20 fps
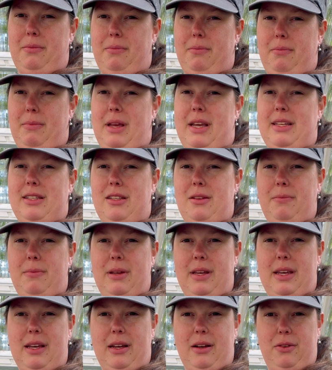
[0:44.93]
Mason
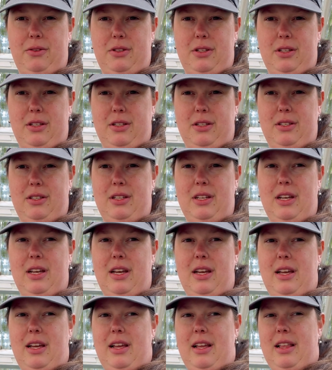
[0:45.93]
bee houses,
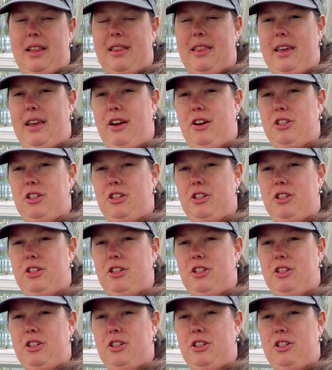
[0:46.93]
they